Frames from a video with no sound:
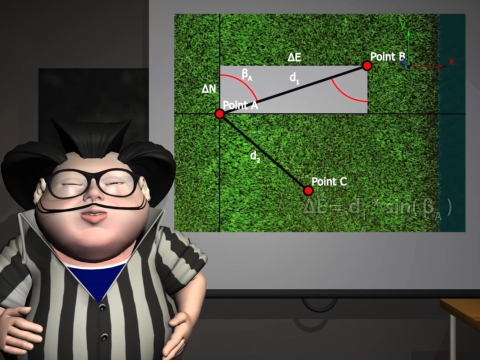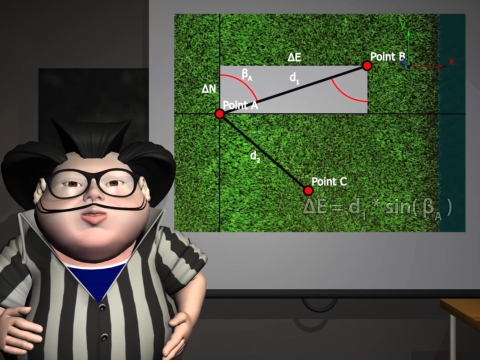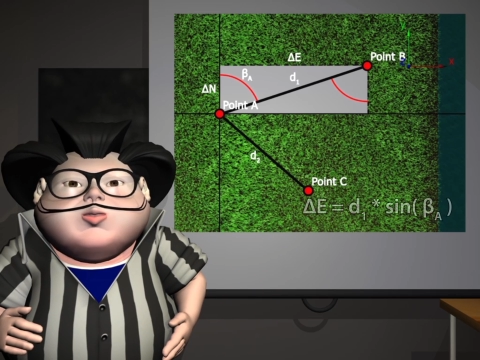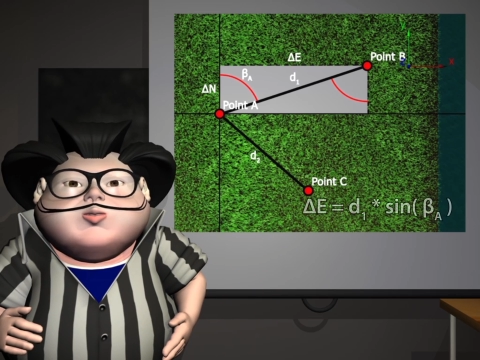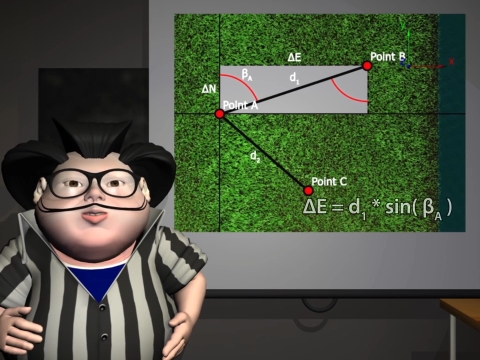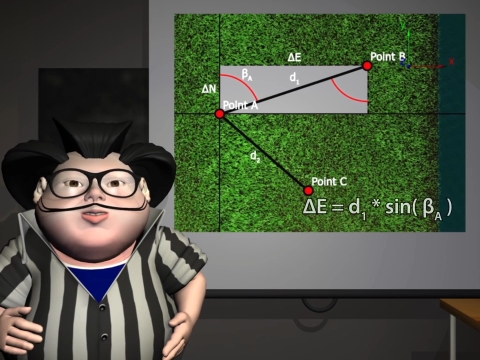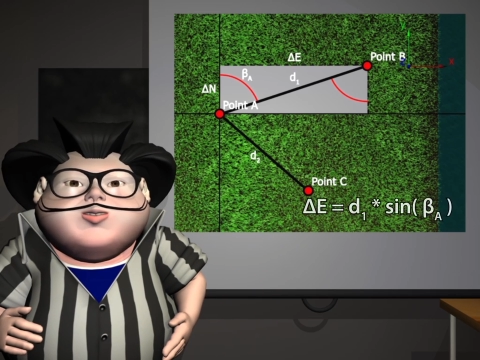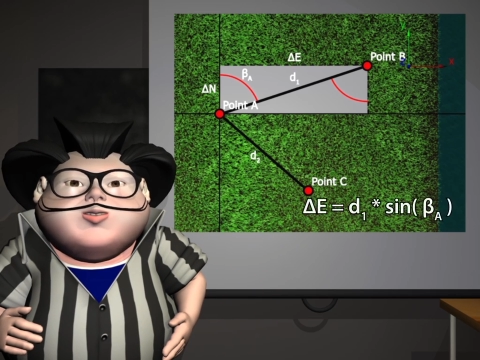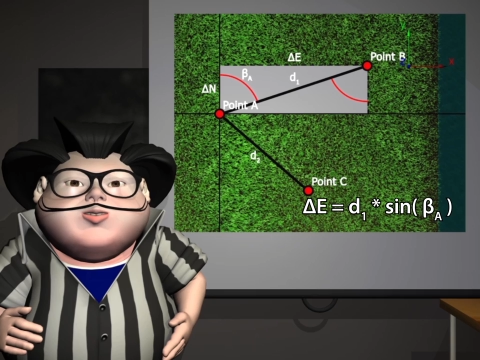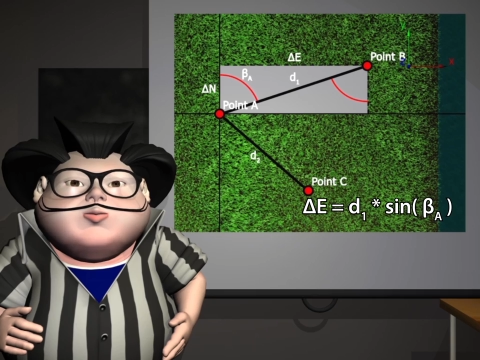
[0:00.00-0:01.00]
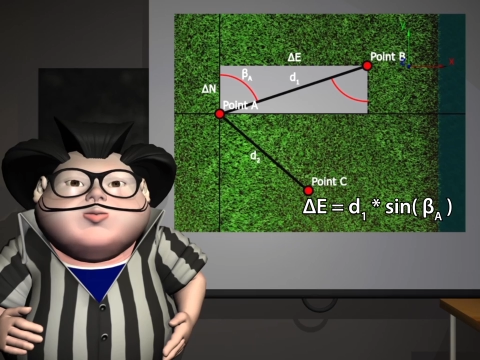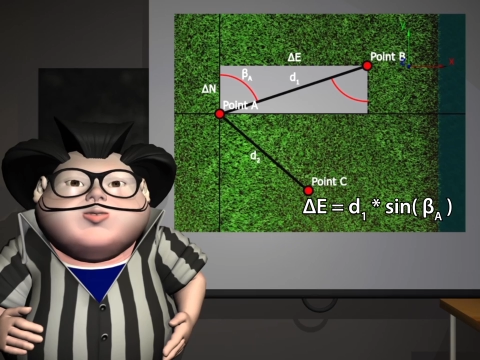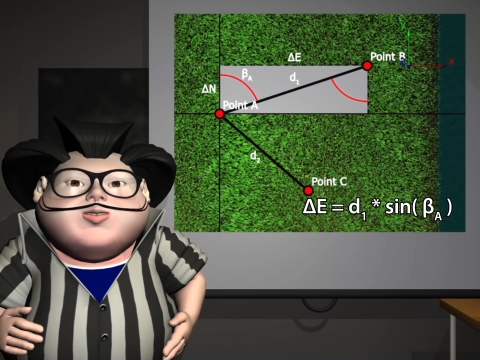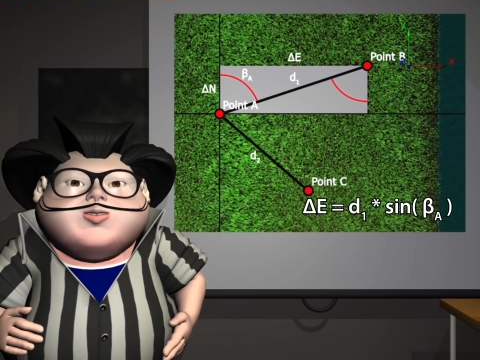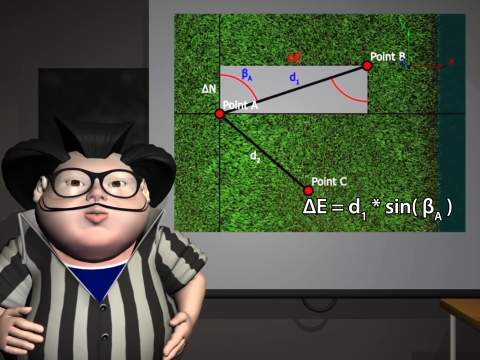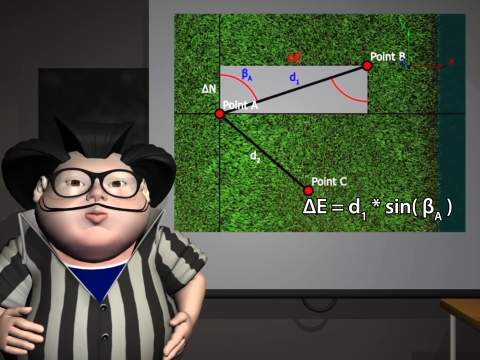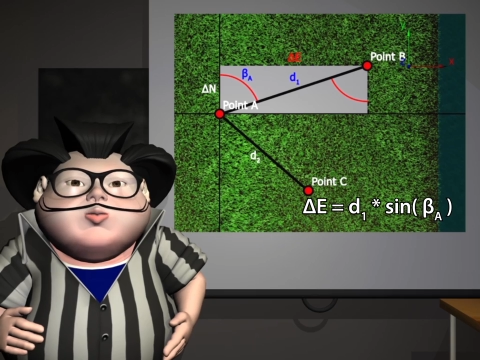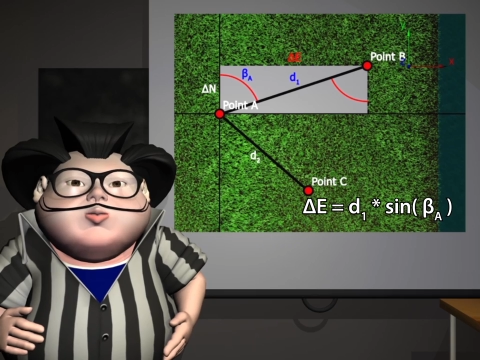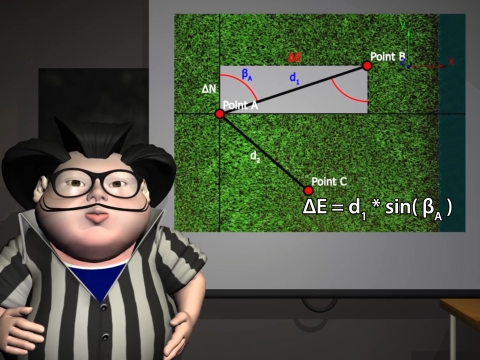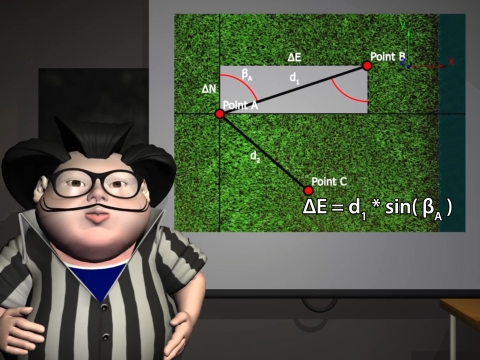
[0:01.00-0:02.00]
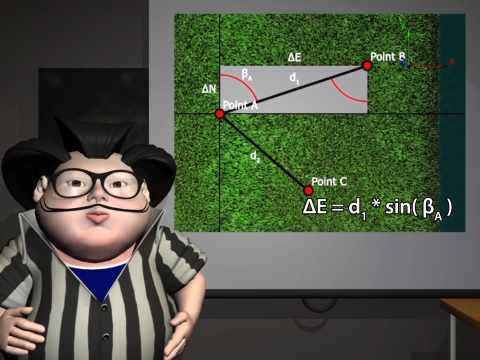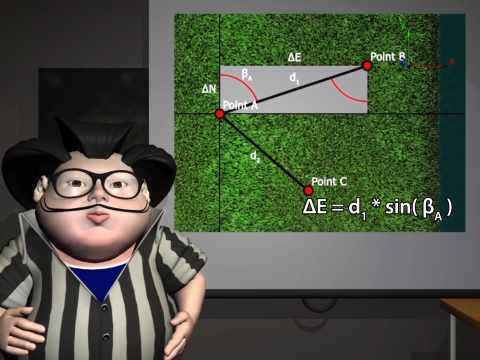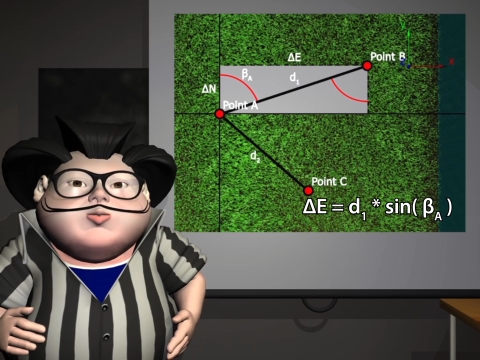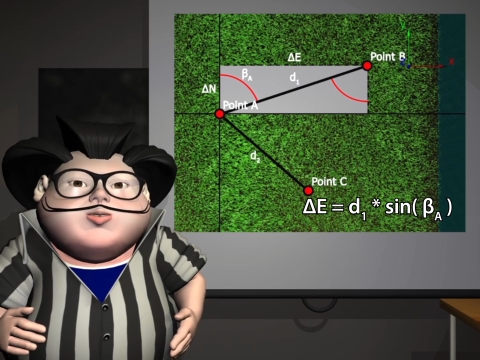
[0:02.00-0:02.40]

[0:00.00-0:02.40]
and delta e is equal to